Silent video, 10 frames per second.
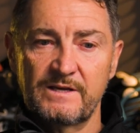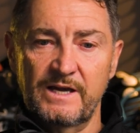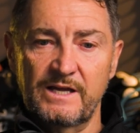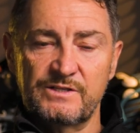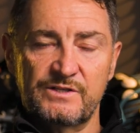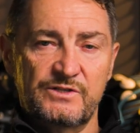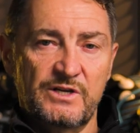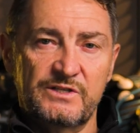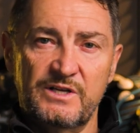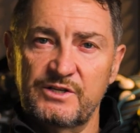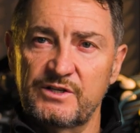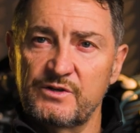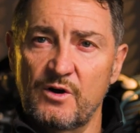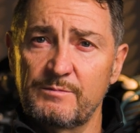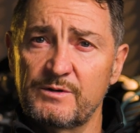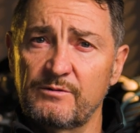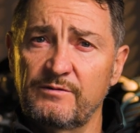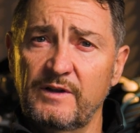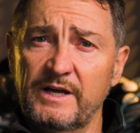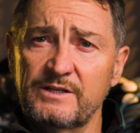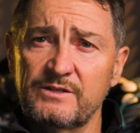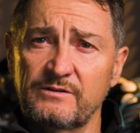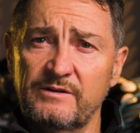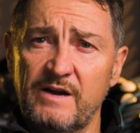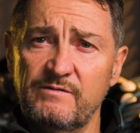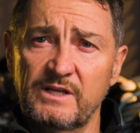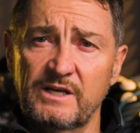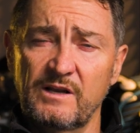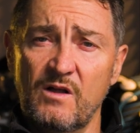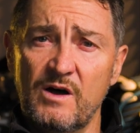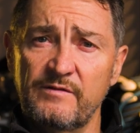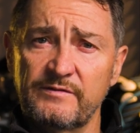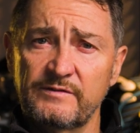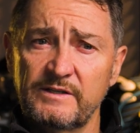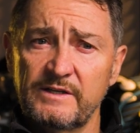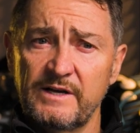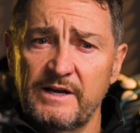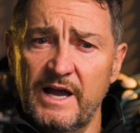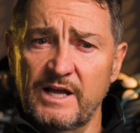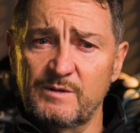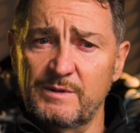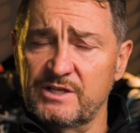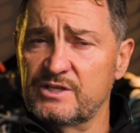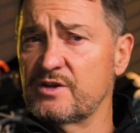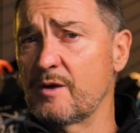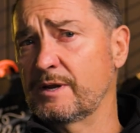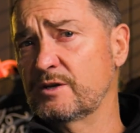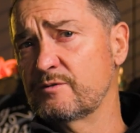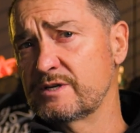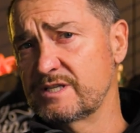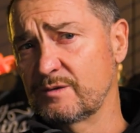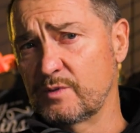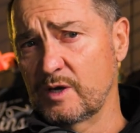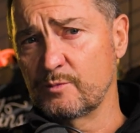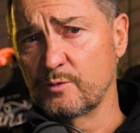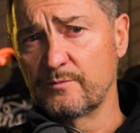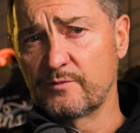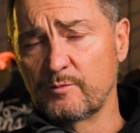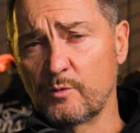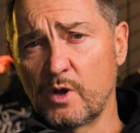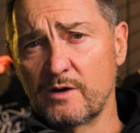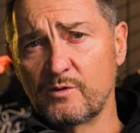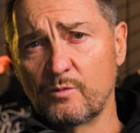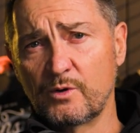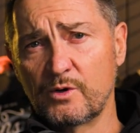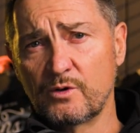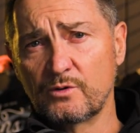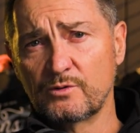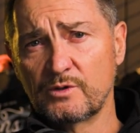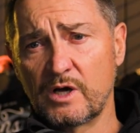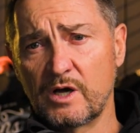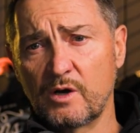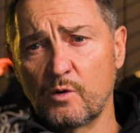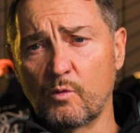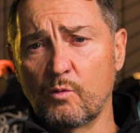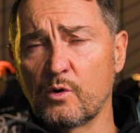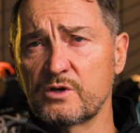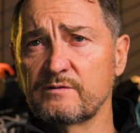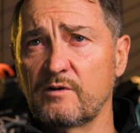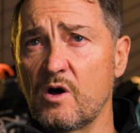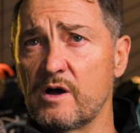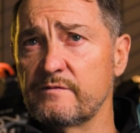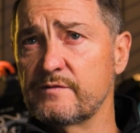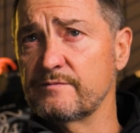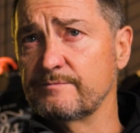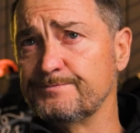It's just such a time to reflect on everything in life, and you meet so many interesting people from all over the world, all walks of life.